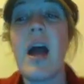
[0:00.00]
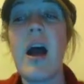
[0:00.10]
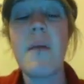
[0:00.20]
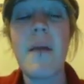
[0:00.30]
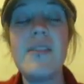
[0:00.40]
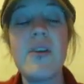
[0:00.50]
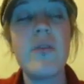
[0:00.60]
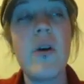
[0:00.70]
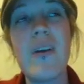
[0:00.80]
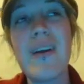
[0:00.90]
Um, I don't
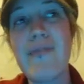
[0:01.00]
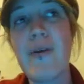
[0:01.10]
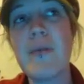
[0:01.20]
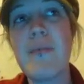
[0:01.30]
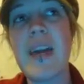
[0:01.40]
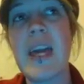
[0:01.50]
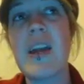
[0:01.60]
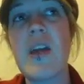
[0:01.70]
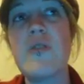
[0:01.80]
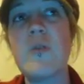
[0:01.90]
know if I'll be making
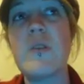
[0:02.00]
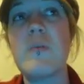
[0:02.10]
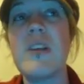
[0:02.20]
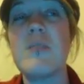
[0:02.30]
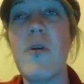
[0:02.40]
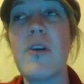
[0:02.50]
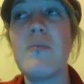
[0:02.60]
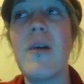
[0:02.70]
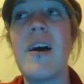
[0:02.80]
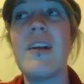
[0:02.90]
another Twitch Plays
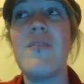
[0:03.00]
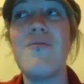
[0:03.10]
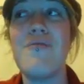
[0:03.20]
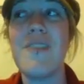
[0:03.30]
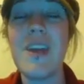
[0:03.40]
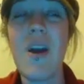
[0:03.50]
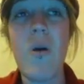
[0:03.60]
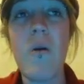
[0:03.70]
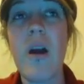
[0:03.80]
Pokemon video.